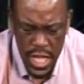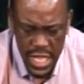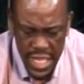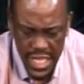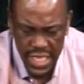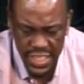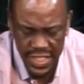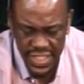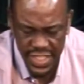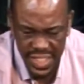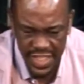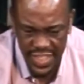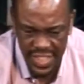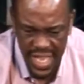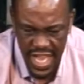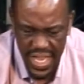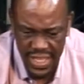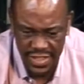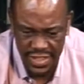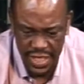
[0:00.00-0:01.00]
she
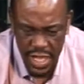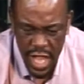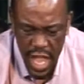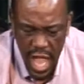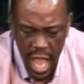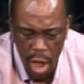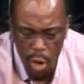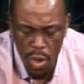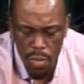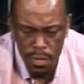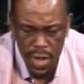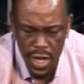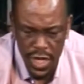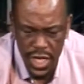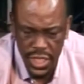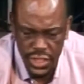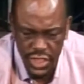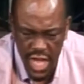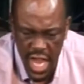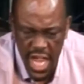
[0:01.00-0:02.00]
says, our marriage